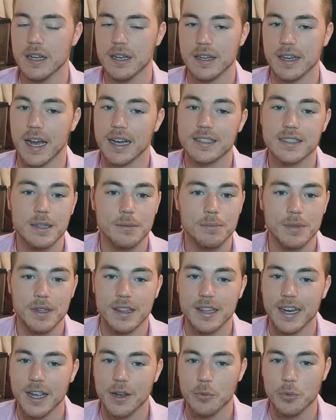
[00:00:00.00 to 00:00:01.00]
Not something
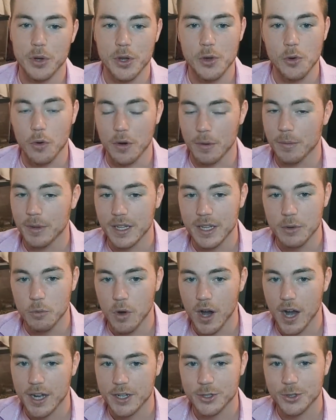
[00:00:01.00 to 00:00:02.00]
that I would normally
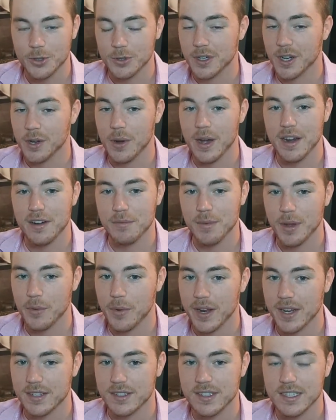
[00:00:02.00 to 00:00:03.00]
watch or go out of my
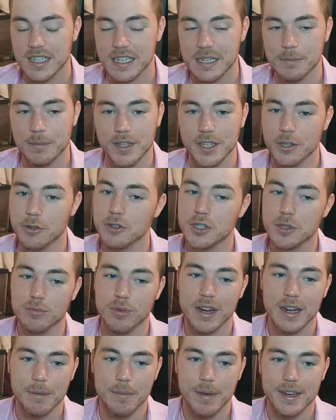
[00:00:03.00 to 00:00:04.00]
way to see, but YouTube
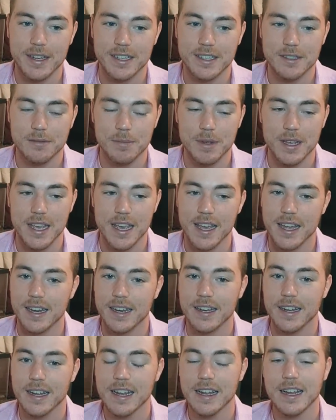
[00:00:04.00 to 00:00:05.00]
recommended to me,
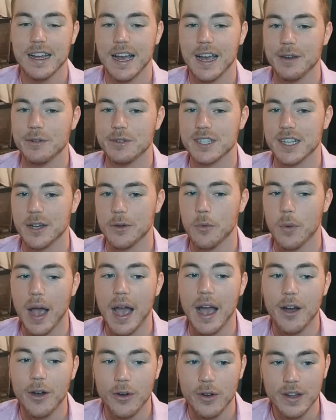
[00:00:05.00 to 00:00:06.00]
and I was like,
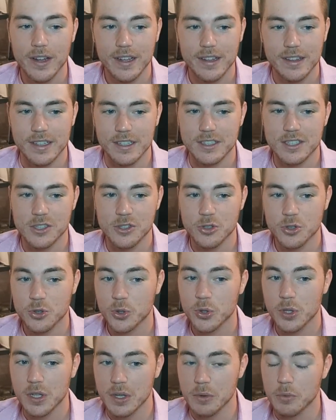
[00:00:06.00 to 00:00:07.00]
wow, this is
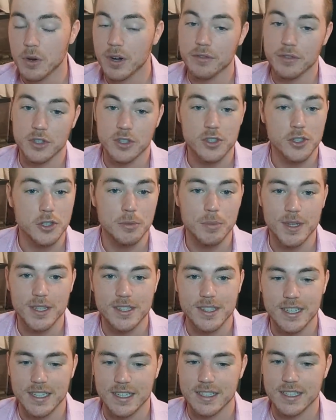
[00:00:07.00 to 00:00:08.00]
truly one of the
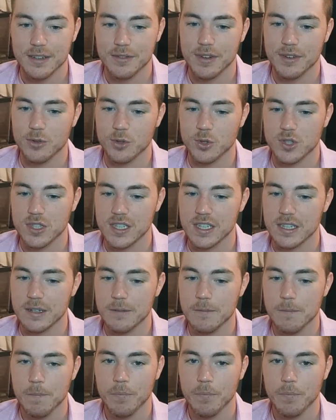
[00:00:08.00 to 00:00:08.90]
stupidest things I've ever seen.